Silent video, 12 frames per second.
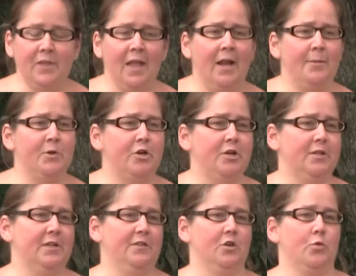And I'm
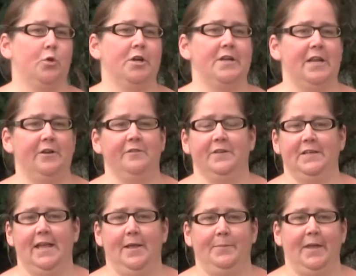currently the coordinator of a
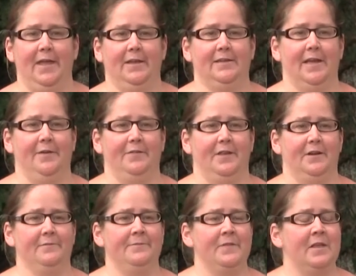time bank down
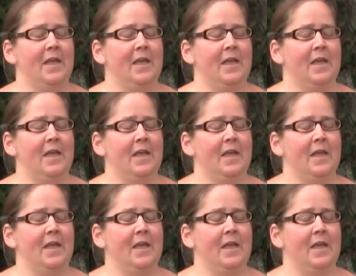there.